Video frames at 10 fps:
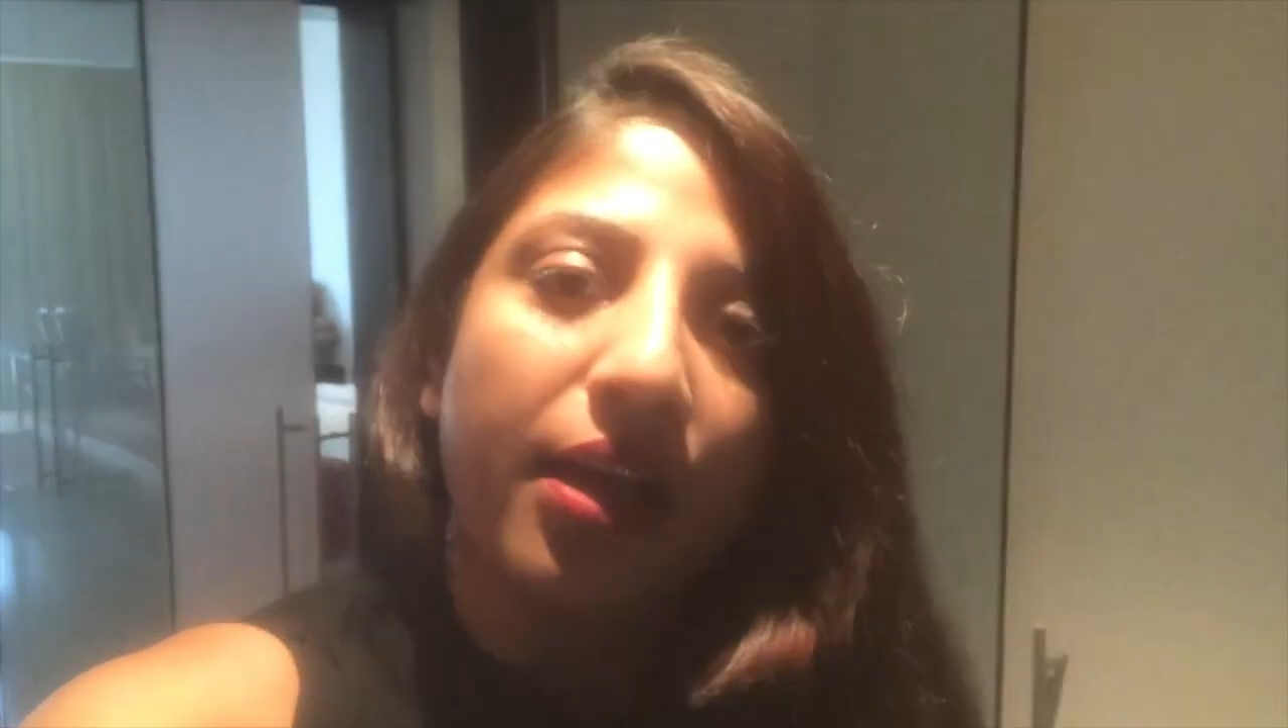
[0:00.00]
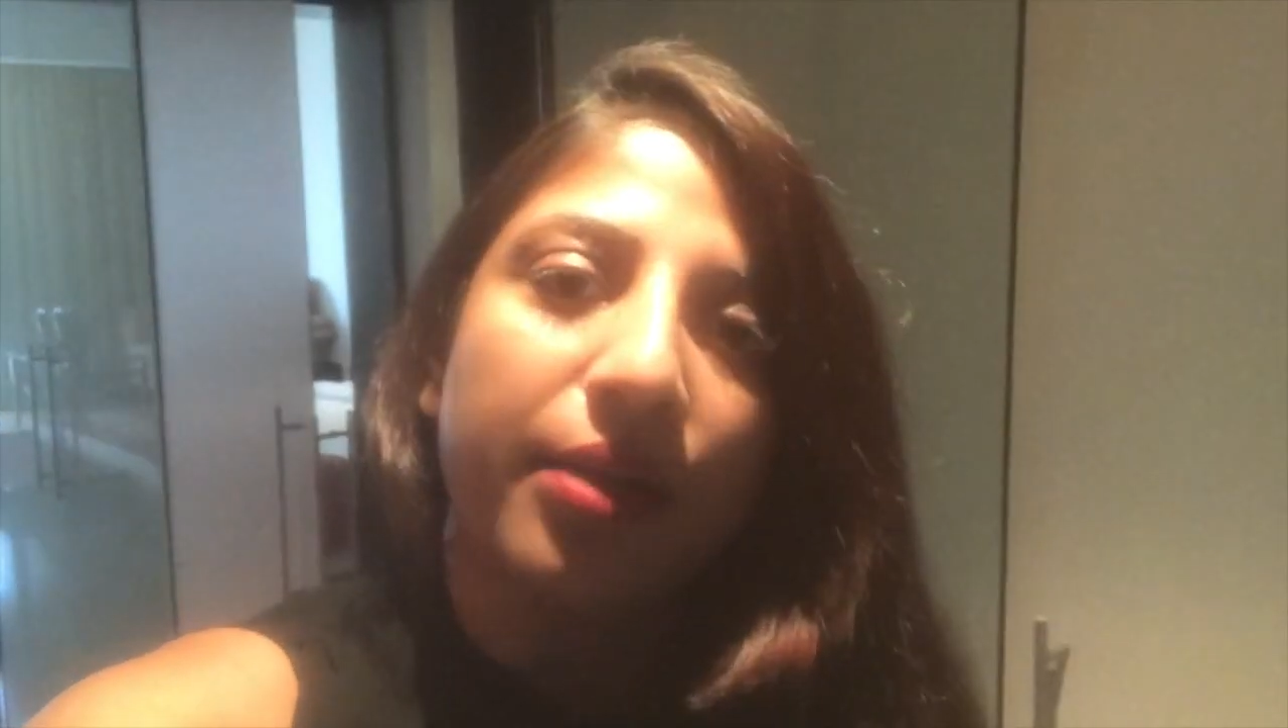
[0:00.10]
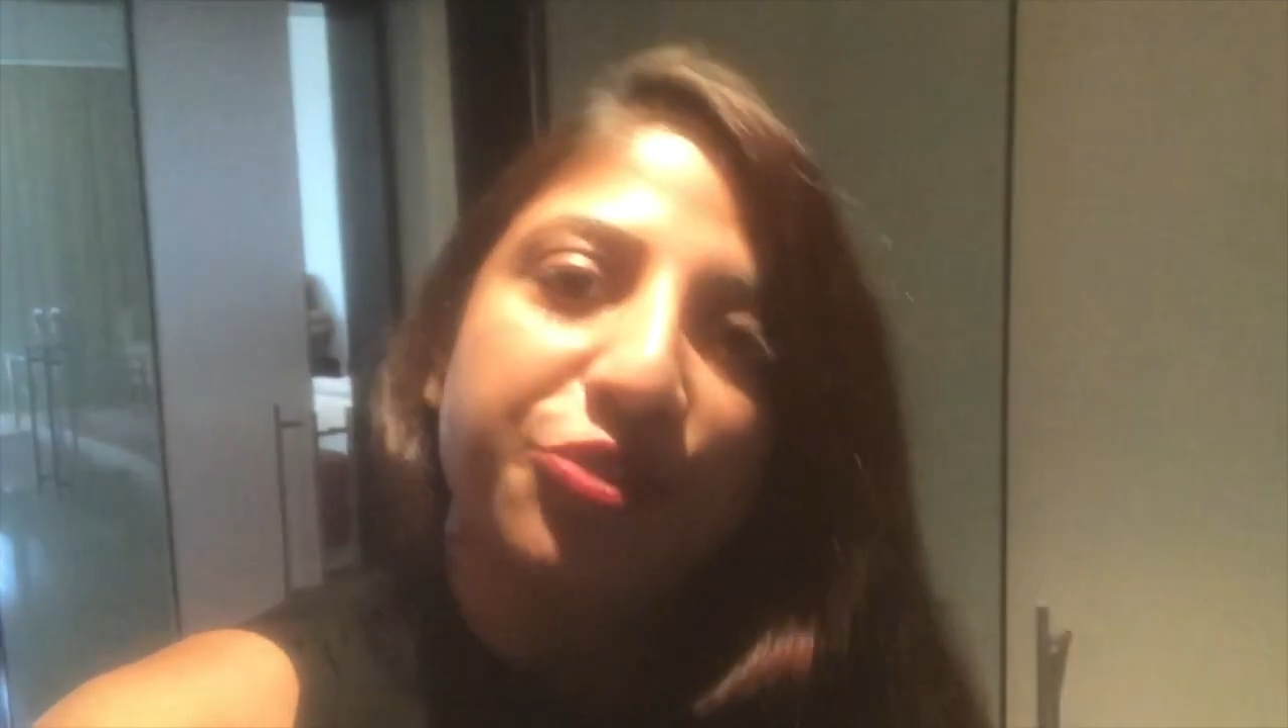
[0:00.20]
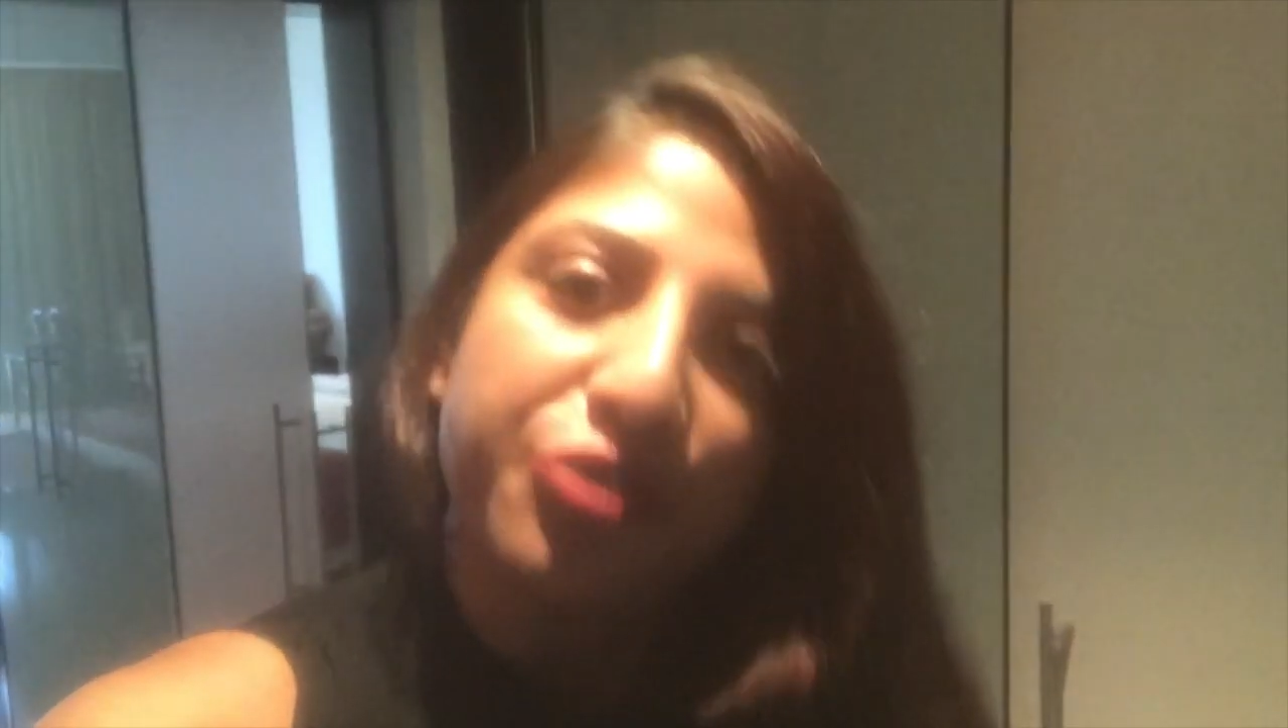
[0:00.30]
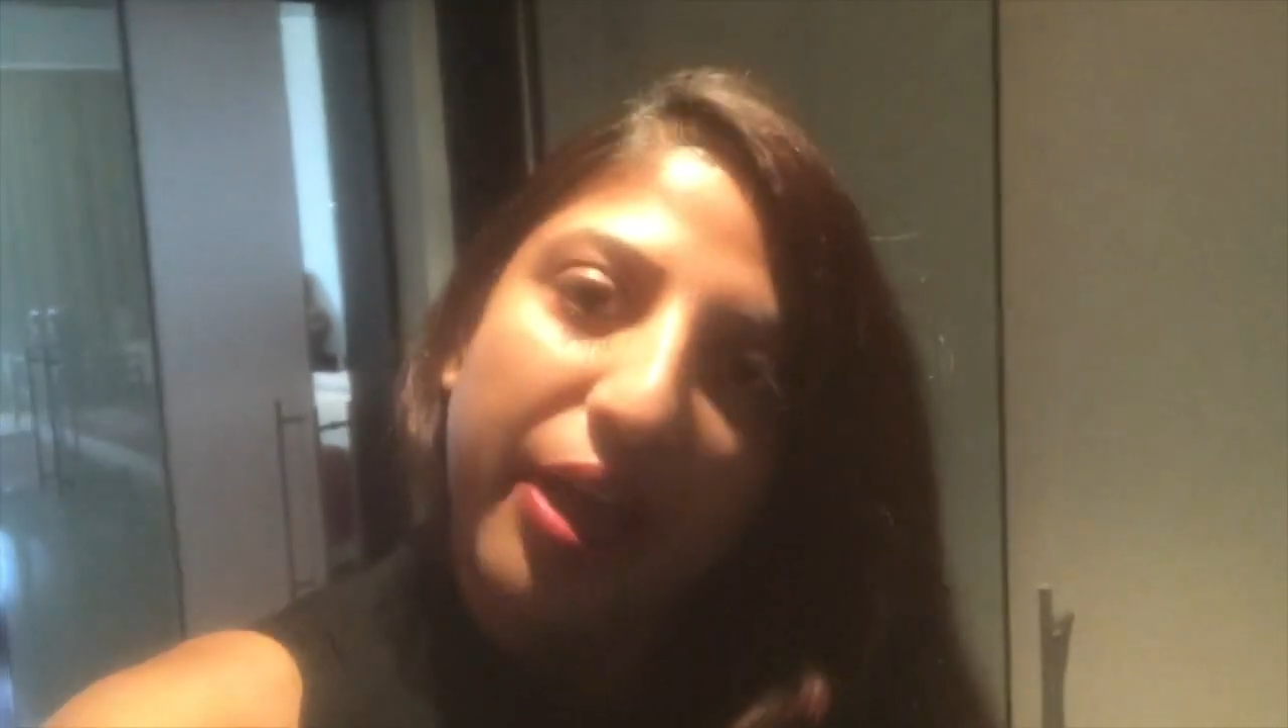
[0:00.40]

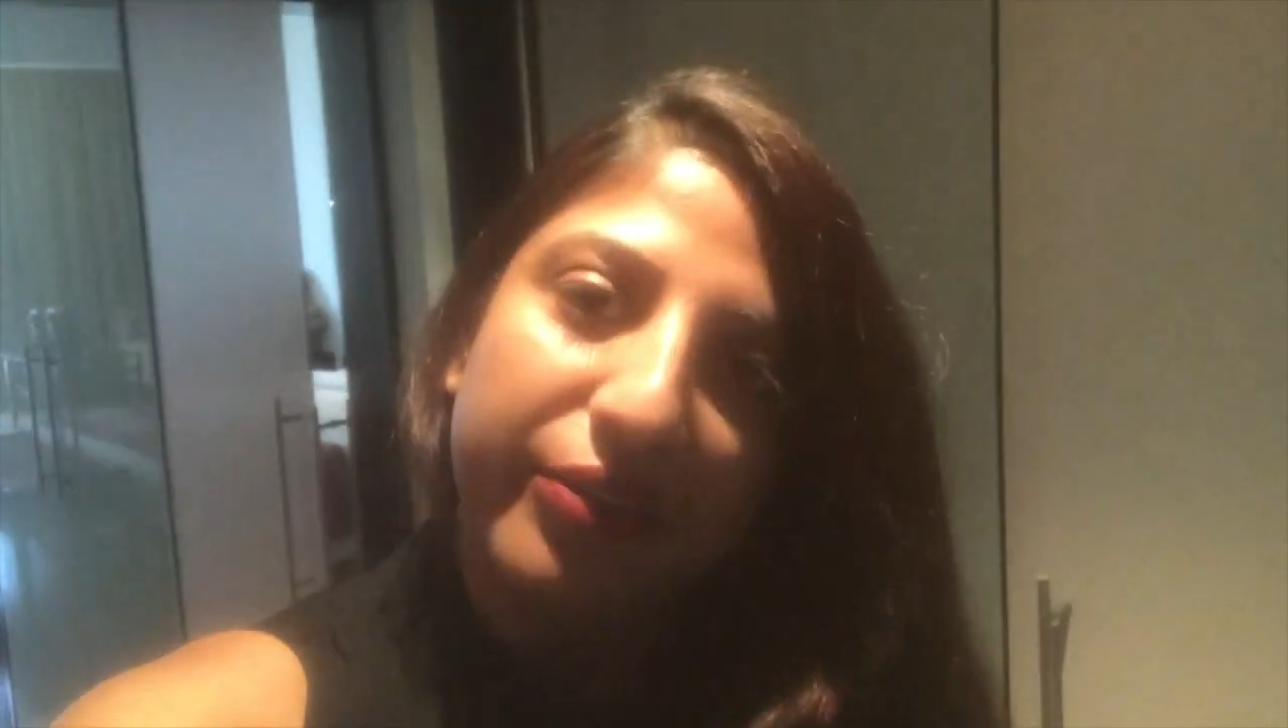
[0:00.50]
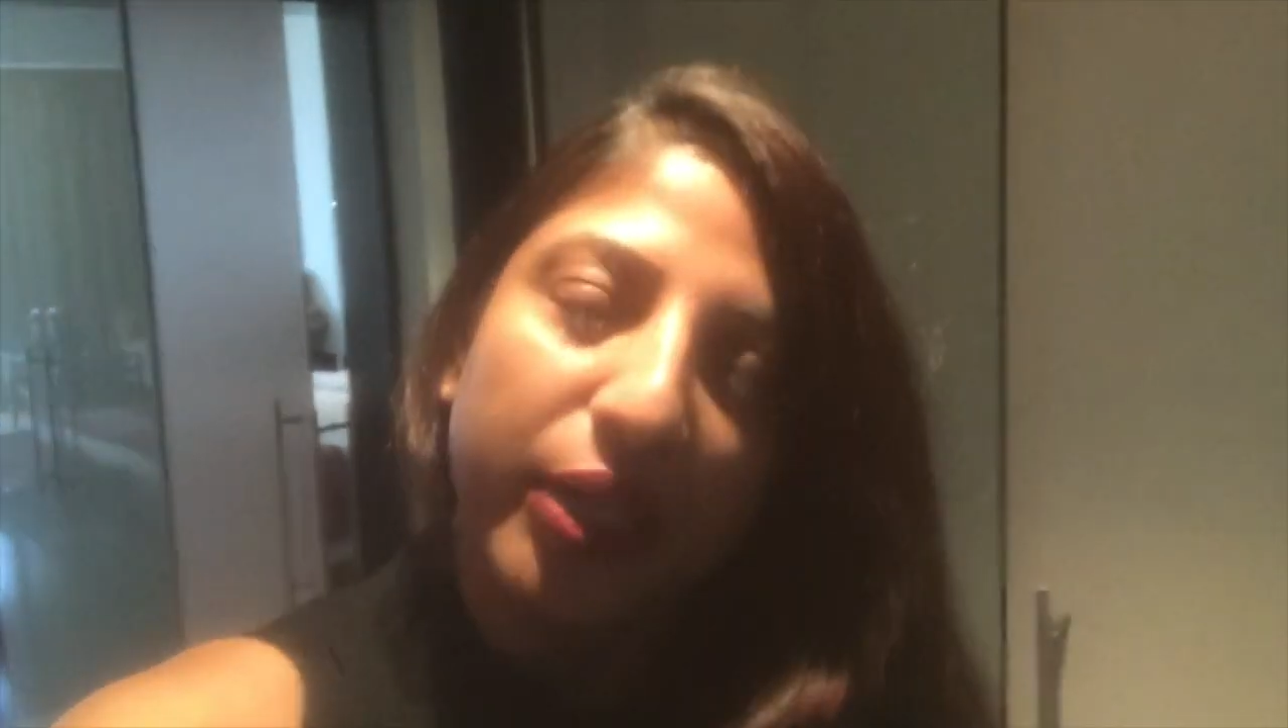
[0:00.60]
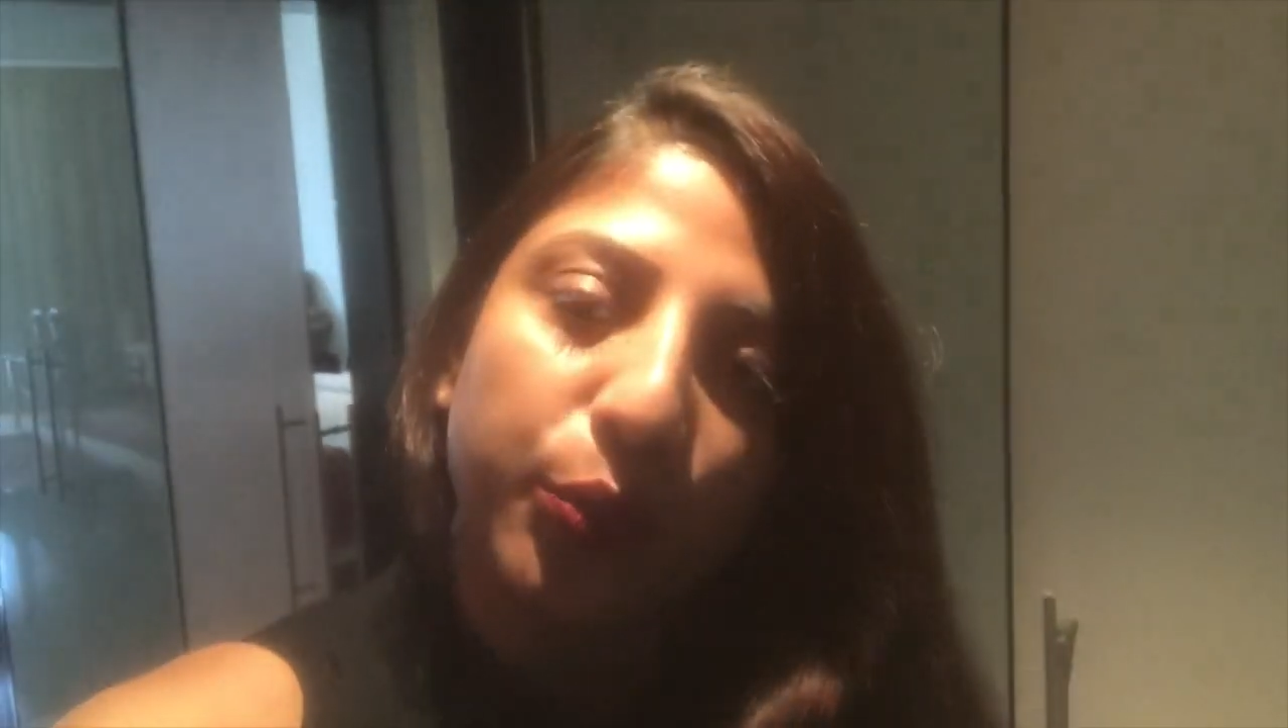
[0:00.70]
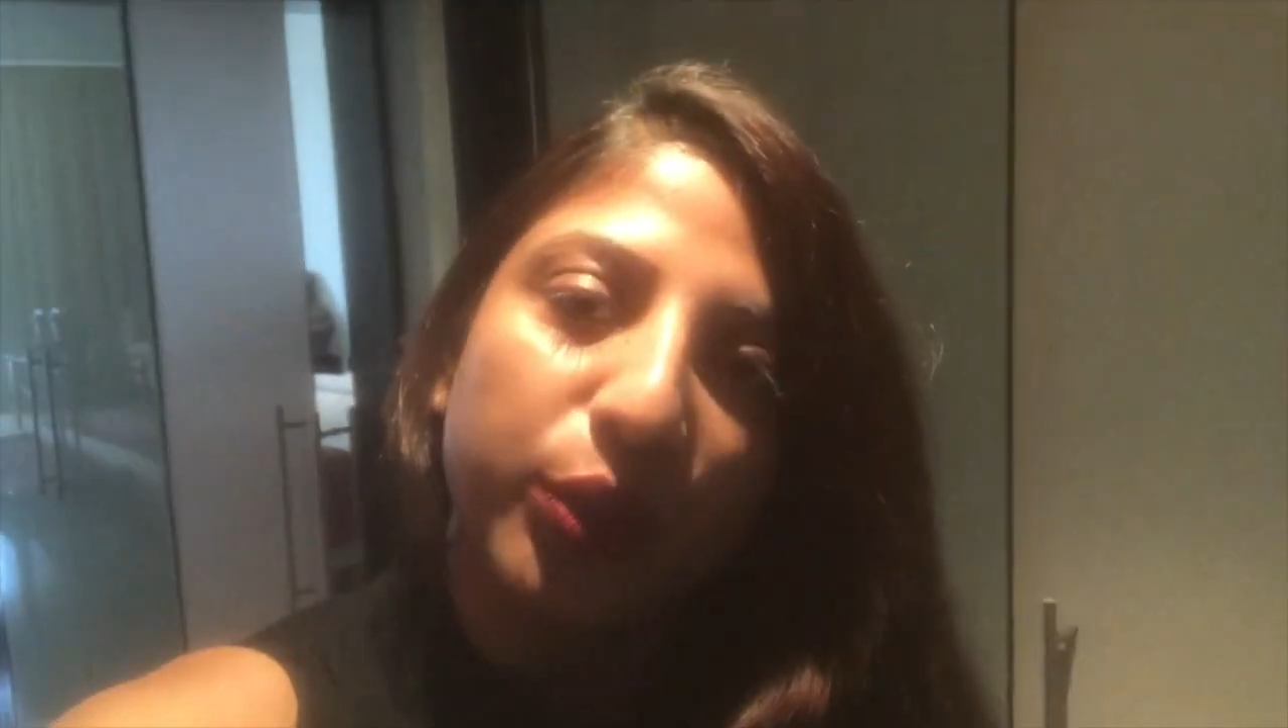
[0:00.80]
I'm traveling